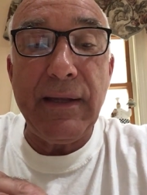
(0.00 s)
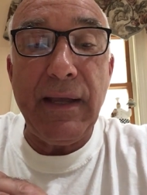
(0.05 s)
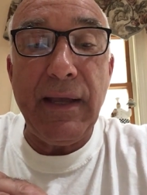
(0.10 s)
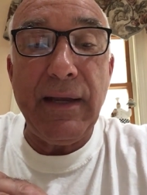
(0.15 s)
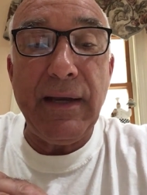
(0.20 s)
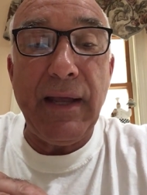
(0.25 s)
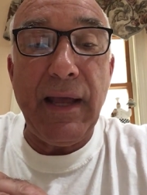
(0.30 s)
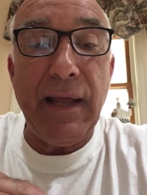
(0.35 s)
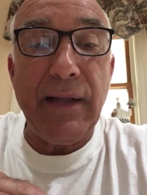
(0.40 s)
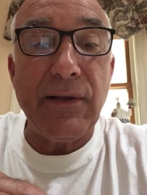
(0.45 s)

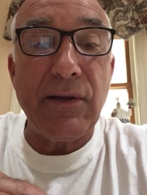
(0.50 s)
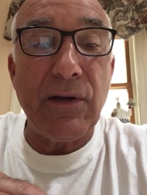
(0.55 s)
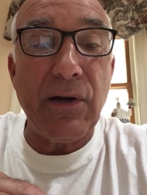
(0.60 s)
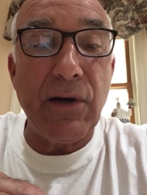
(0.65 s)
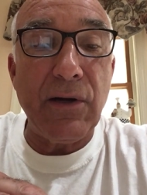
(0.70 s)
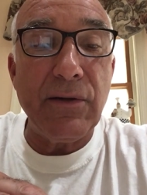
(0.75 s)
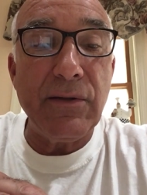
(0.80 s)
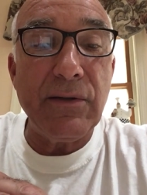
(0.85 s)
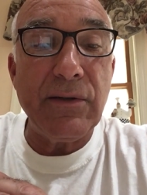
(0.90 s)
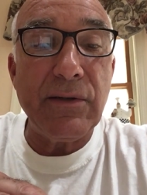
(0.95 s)
and had
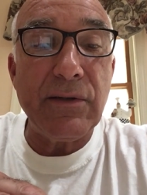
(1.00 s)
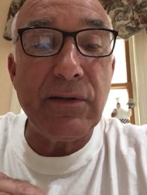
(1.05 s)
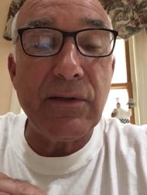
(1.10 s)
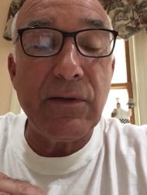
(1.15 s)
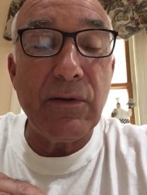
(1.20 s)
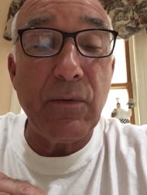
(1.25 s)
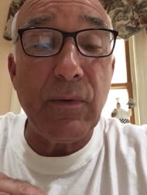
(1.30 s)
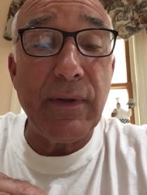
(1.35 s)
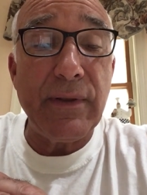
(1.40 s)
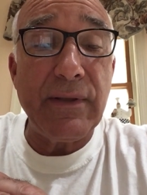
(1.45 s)
curtains
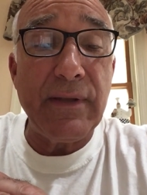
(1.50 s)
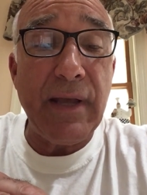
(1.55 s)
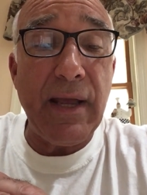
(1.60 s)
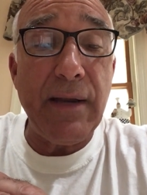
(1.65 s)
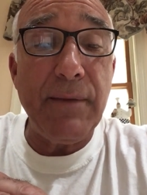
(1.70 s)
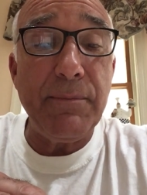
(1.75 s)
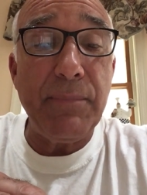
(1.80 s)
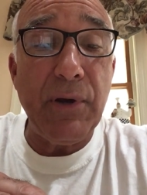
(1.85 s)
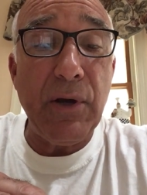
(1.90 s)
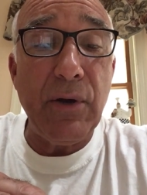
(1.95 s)
with
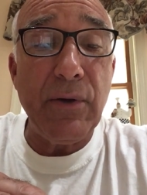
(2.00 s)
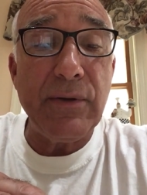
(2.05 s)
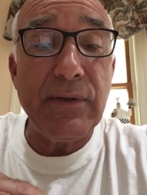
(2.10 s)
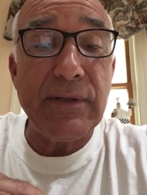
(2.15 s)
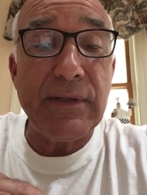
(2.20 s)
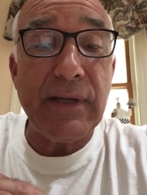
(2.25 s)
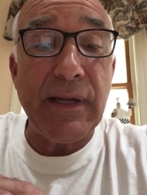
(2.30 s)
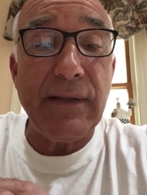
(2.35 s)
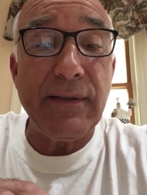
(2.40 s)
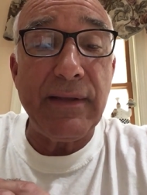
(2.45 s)
10
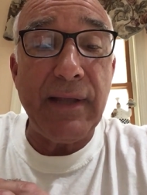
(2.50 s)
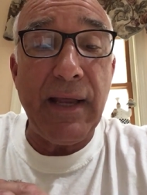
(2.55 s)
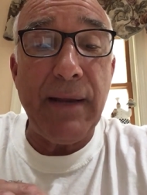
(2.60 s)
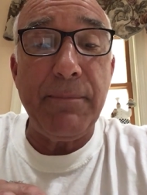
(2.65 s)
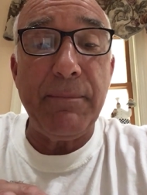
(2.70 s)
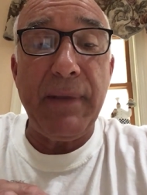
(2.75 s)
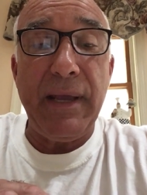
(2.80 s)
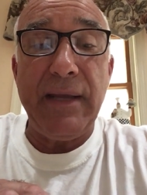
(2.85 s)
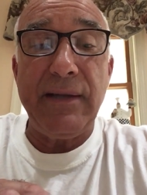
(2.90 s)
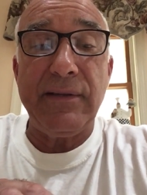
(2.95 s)
posts and
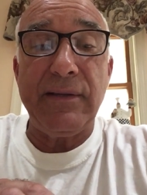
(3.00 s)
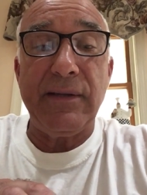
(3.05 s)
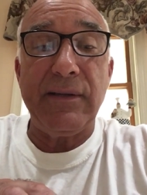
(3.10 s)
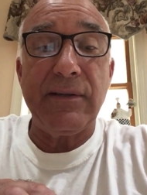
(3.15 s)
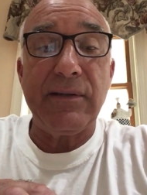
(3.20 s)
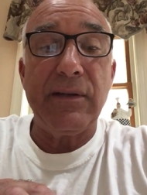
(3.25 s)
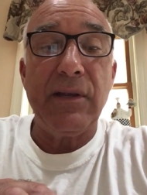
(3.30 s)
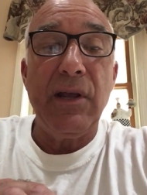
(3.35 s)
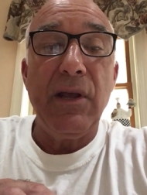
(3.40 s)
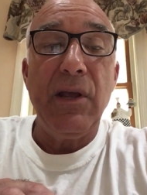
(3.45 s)
10
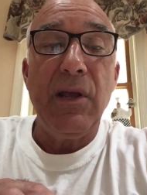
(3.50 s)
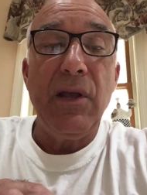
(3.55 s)
bases,